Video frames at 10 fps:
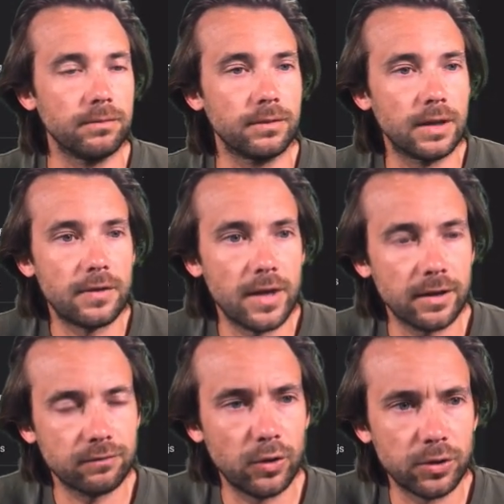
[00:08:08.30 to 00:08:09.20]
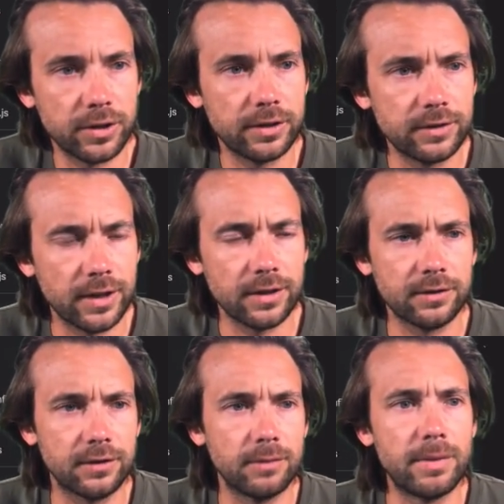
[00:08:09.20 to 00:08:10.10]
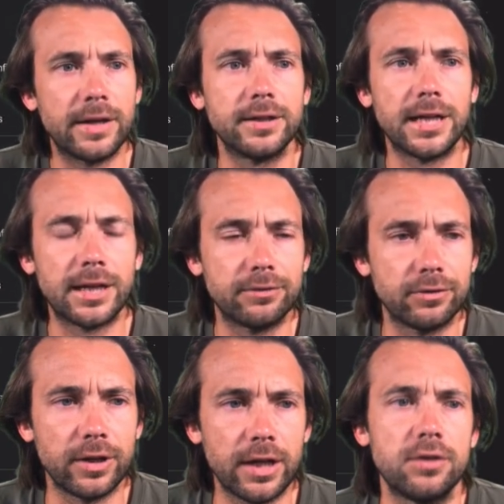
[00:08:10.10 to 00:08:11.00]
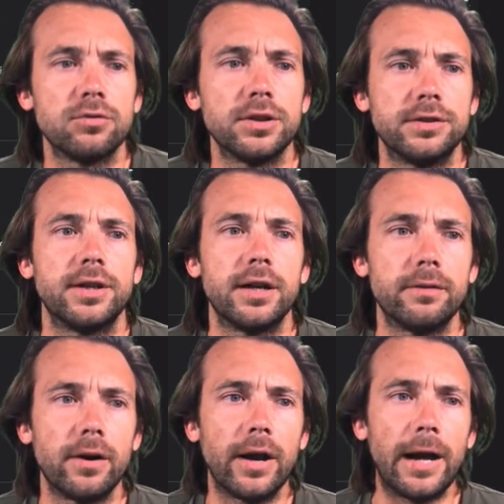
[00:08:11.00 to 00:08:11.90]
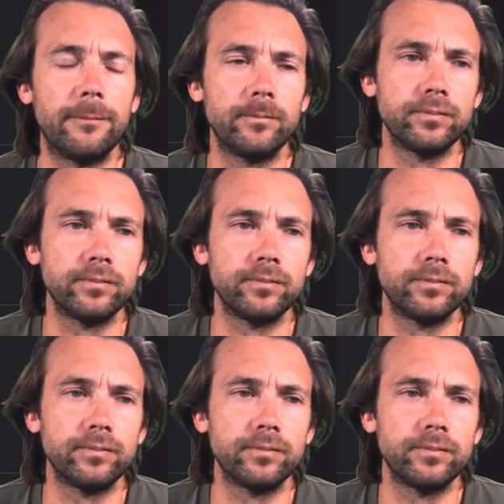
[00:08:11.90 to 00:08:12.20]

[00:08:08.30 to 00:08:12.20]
and that folder contains the metadata for the Android side of our app.